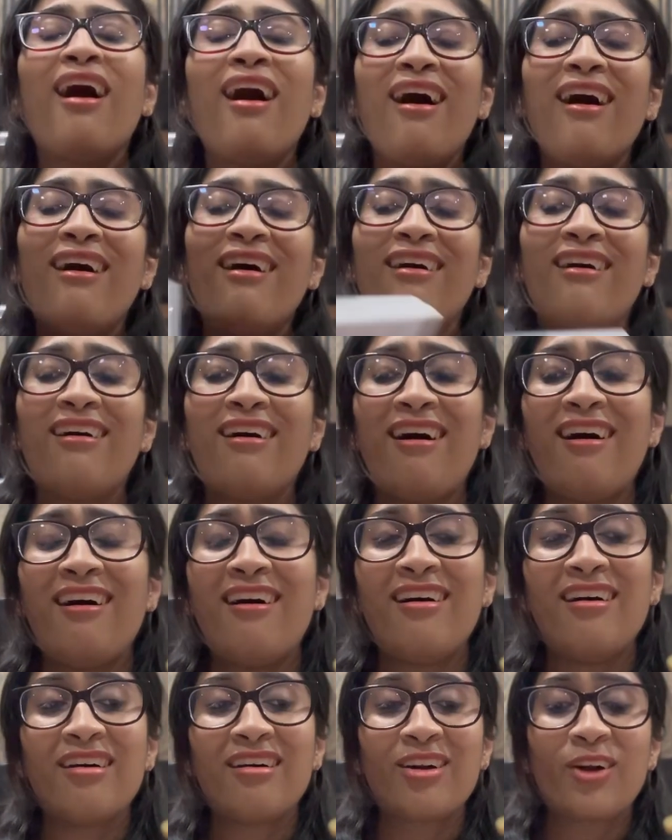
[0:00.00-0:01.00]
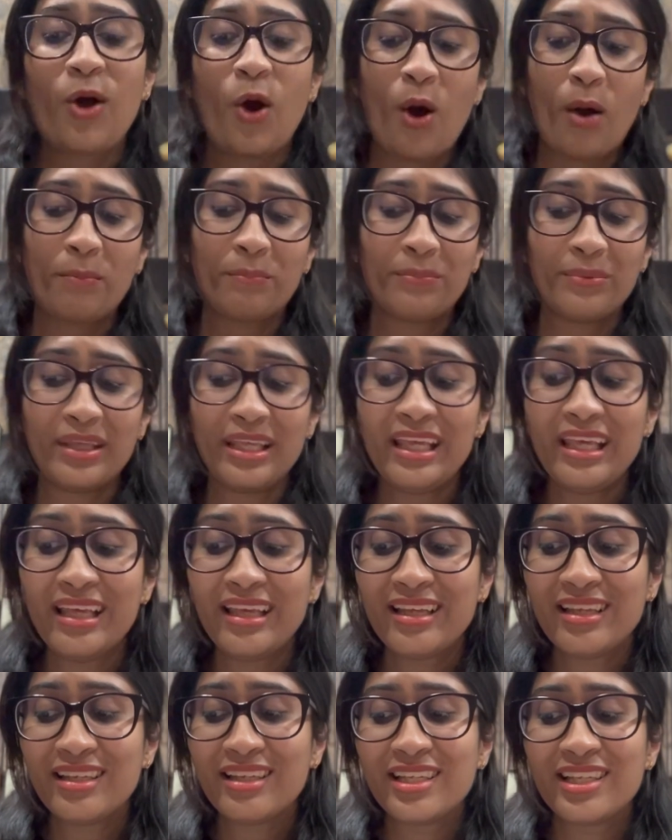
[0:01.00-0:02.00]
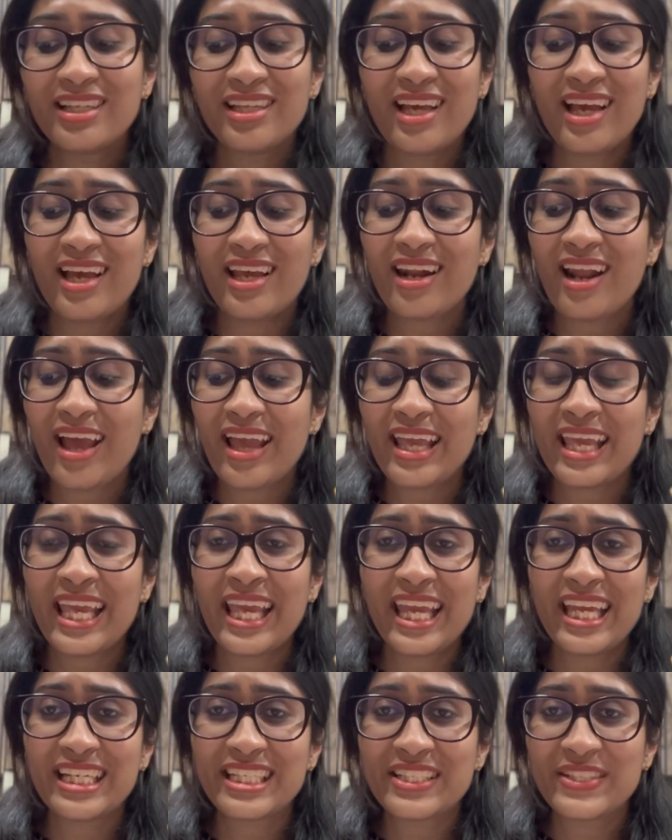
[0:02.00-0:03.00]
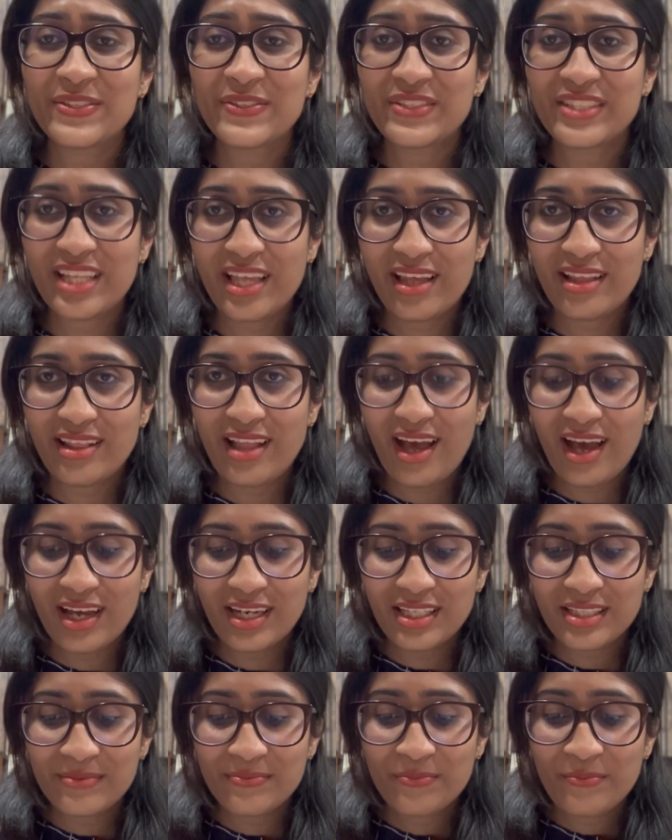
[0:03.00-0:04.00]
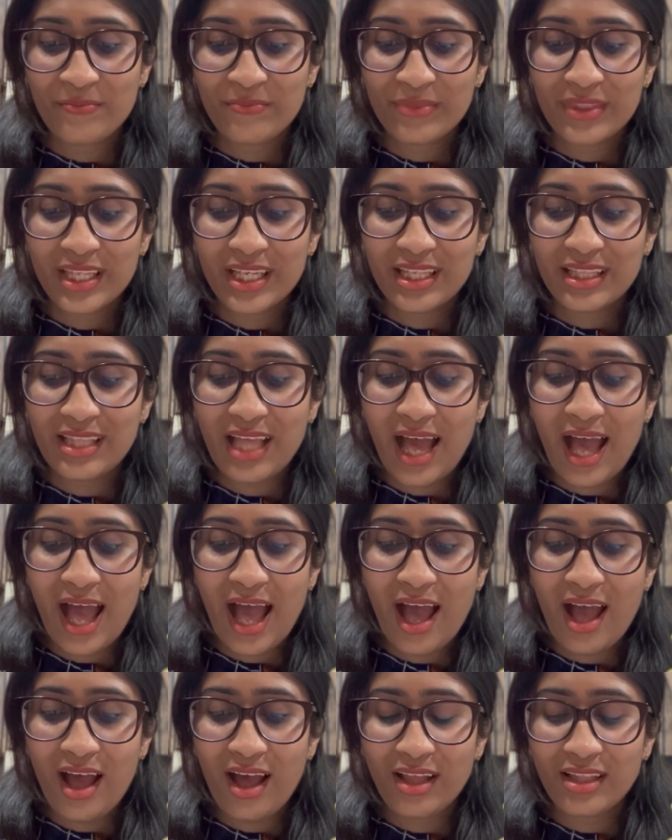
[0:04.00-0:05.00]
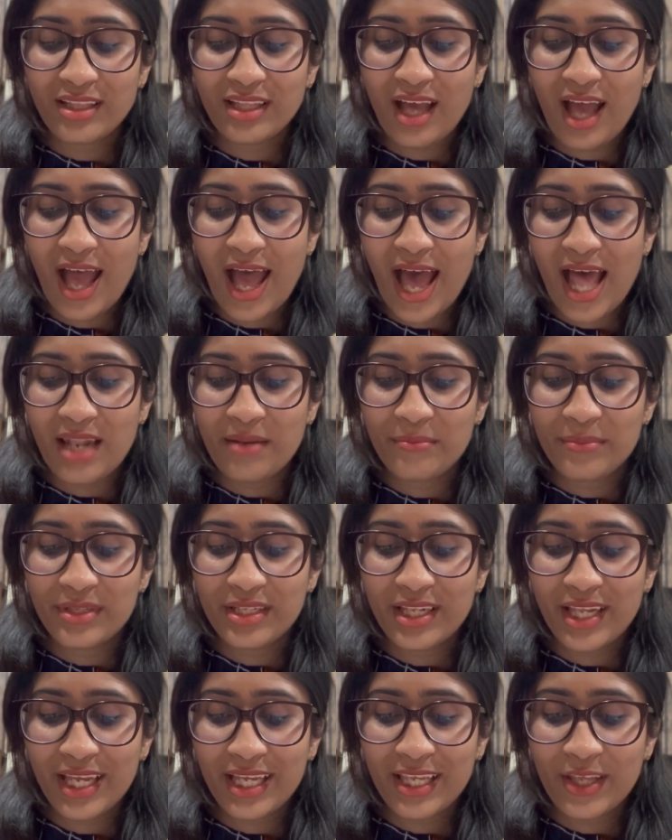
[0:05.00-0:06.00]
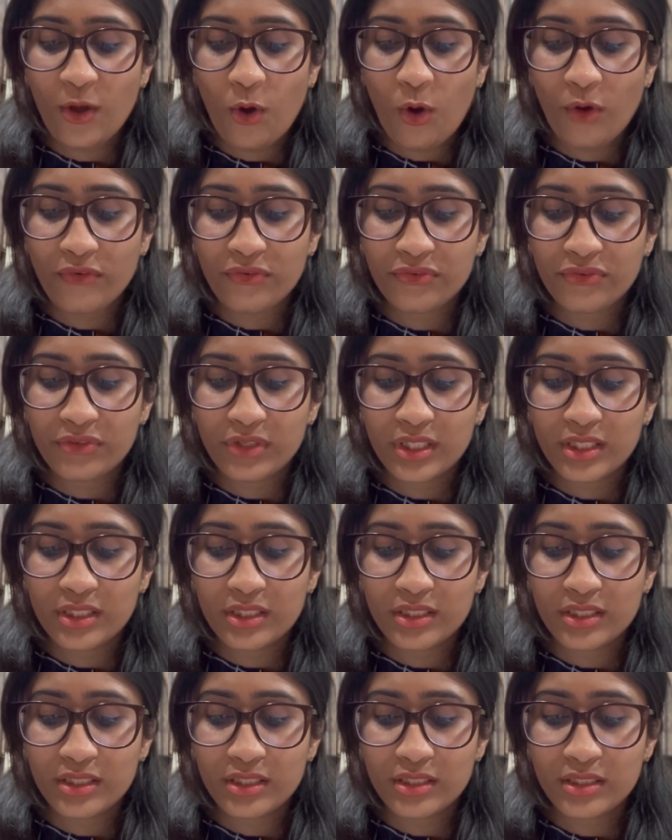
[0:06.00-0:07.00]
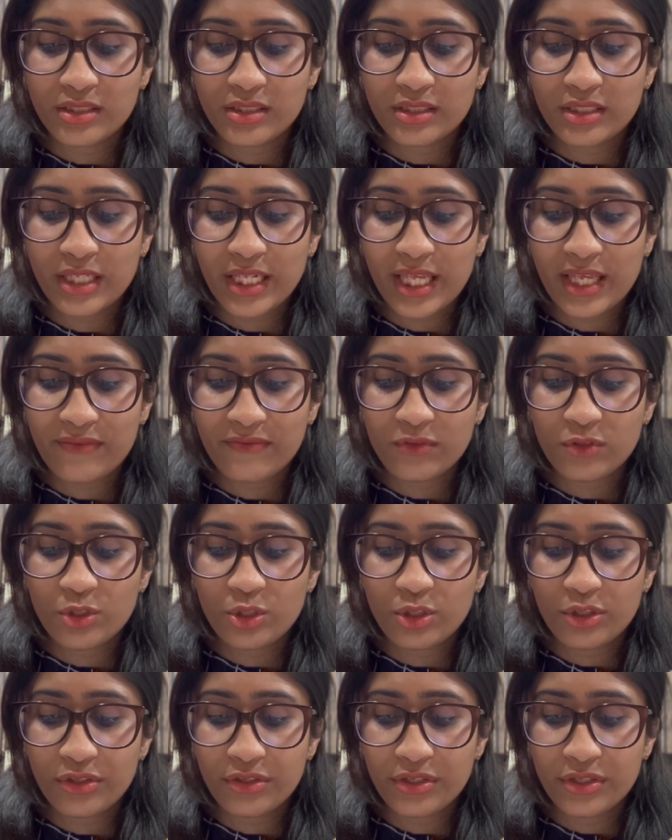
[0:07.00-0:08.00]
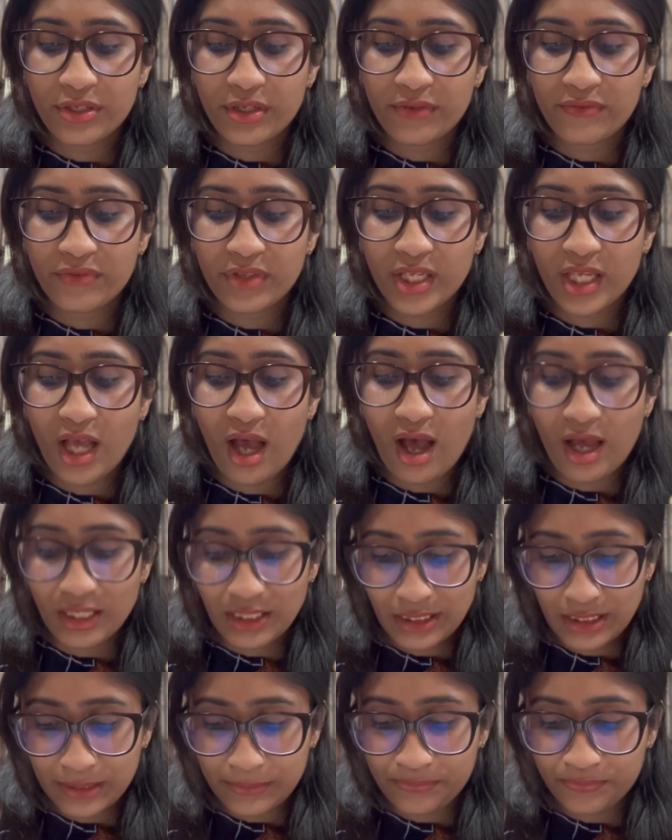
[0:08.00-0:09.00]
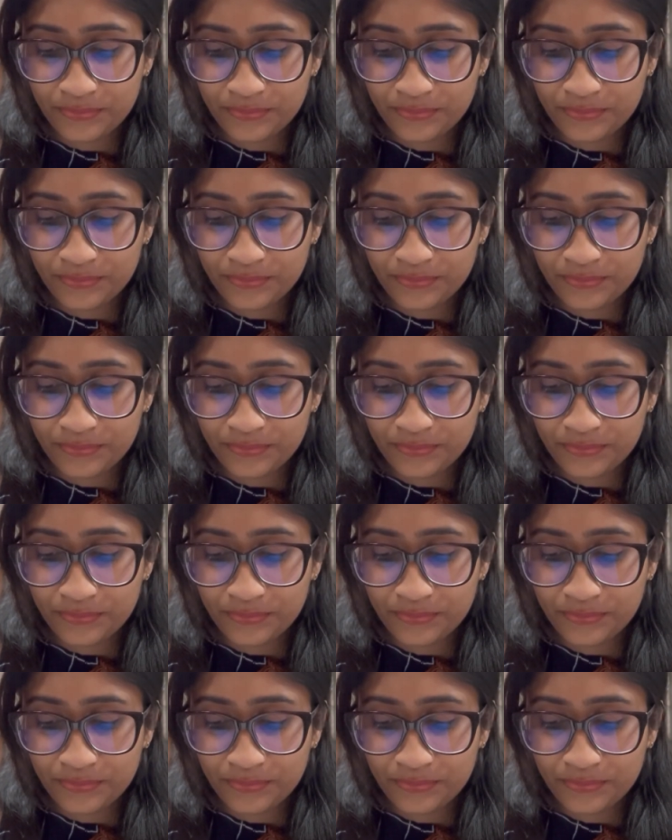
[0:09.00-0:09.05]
a copy, and I hate to say that, the Almanac of Naval Ravikant.